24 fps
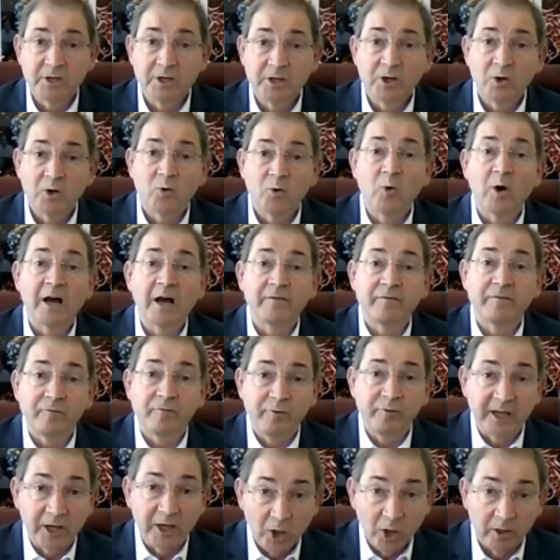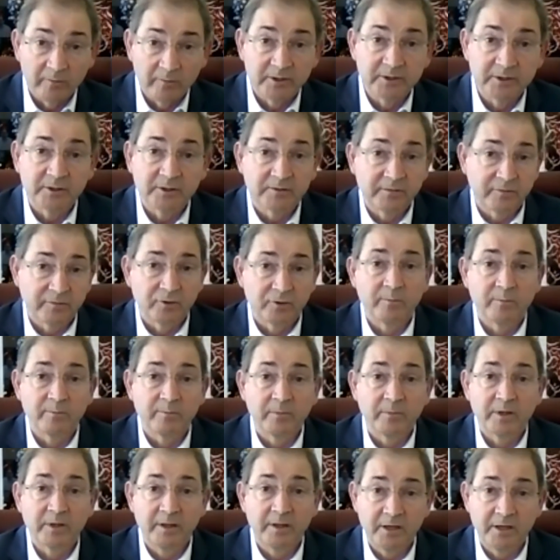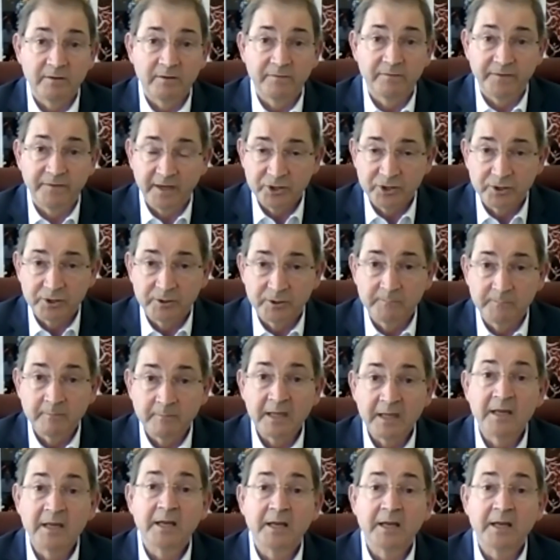who have recovered from the infection.